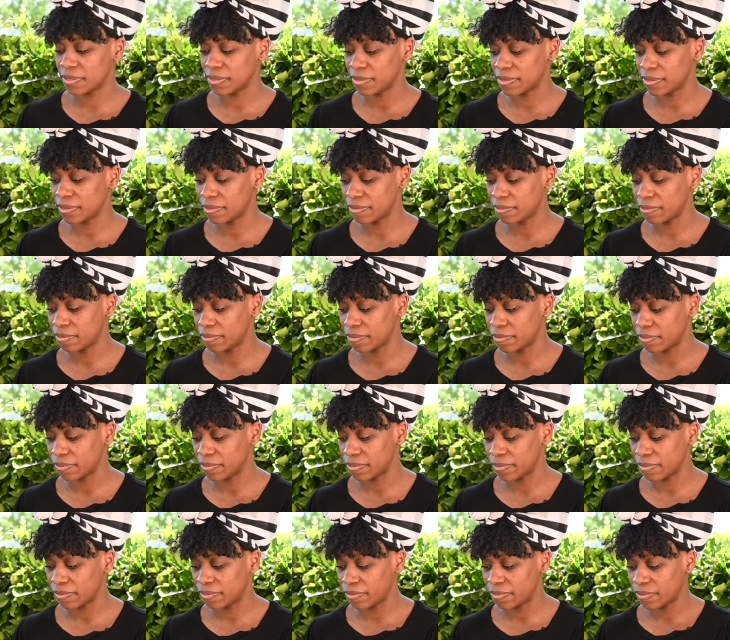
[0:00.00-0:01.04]

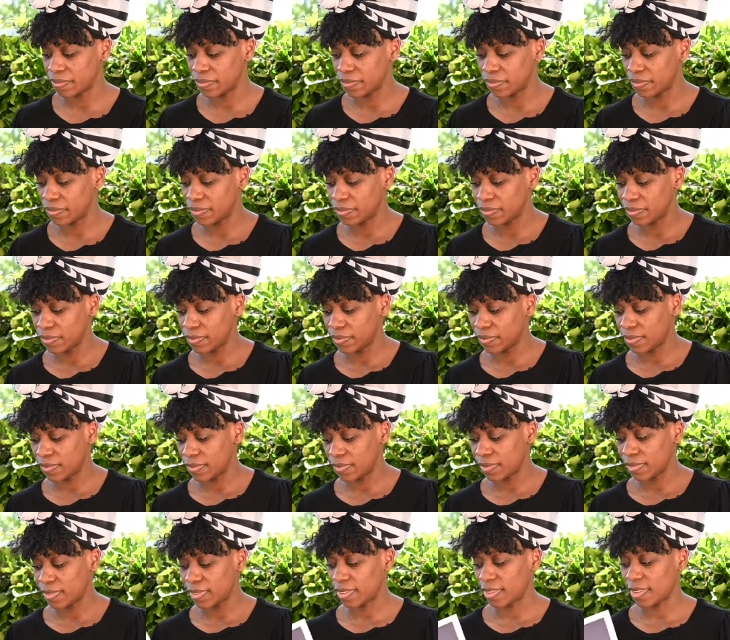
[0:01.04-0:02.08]

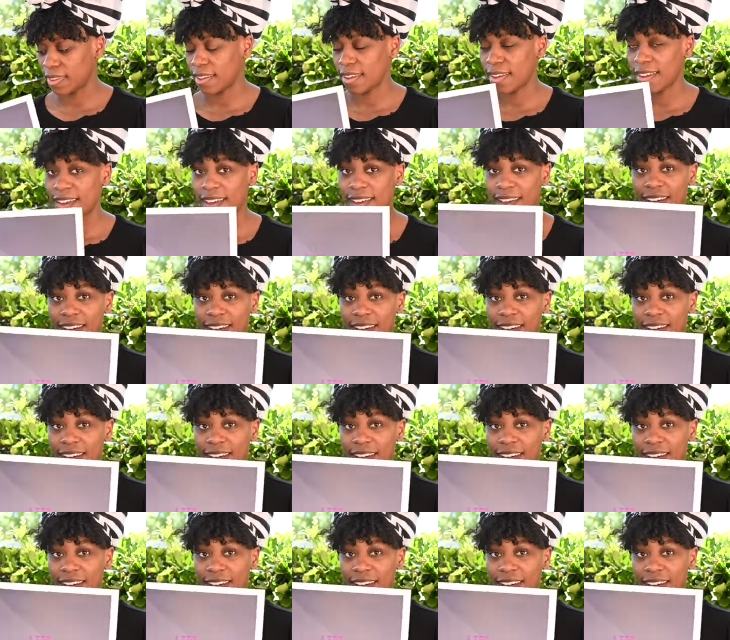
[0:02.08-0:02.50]
(no one is talking)